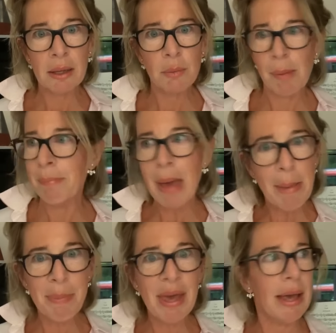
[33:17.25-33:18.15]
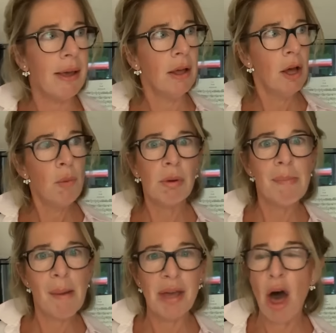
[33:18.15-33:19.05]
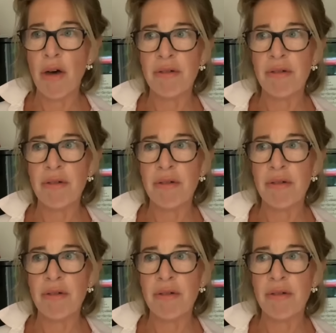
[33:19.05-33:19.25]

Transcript: when maybe we might be